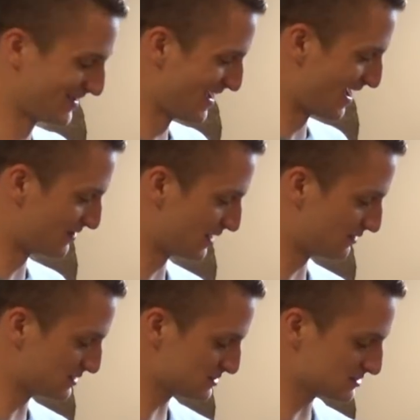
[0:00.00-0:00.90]
and then
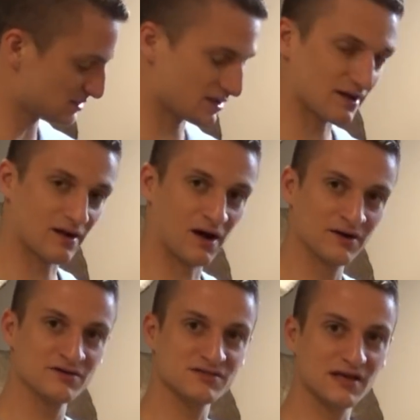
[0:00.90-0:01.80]
this is a
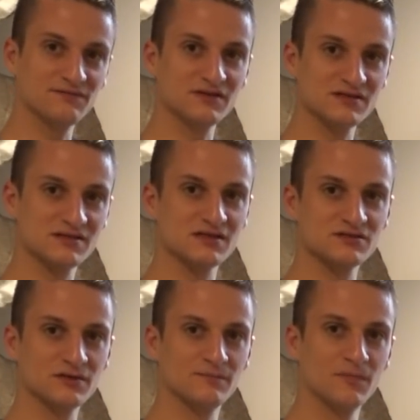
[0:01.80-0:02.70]
hunter safety
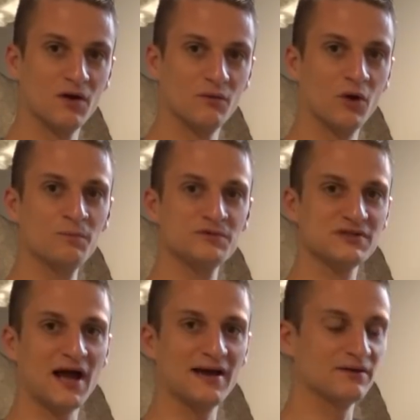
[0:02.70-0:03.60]
system rope
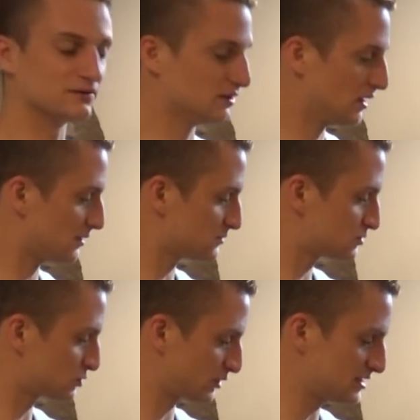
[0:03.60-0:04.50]
style
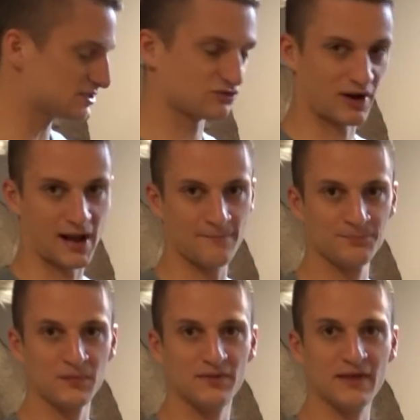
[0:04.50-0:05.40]
tree strap.
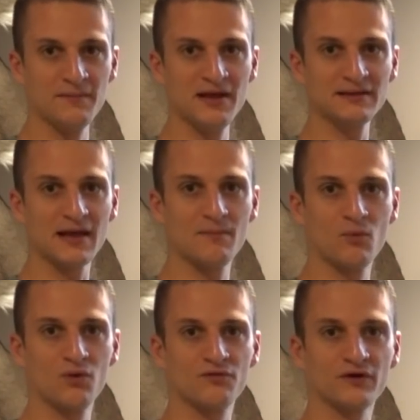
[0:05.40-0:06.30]
They make that
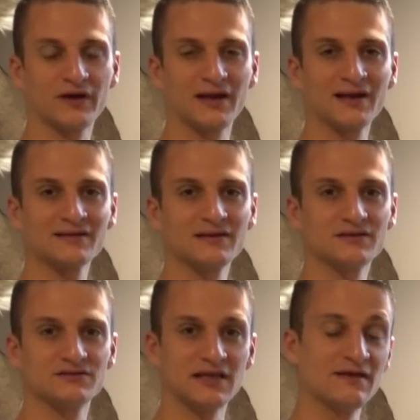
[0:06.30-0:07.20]
more for connecting
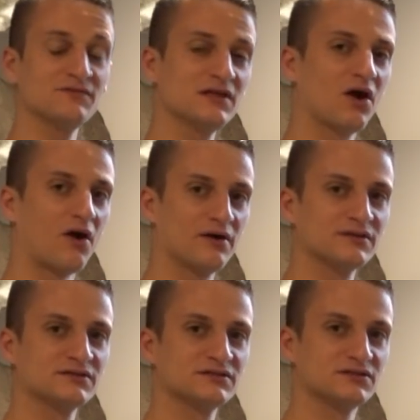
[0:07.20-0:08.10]
safety
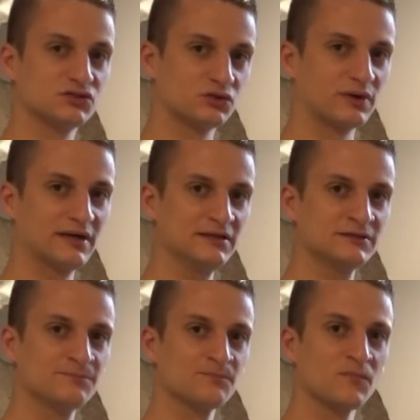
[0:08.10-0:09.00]
harnesses to trees,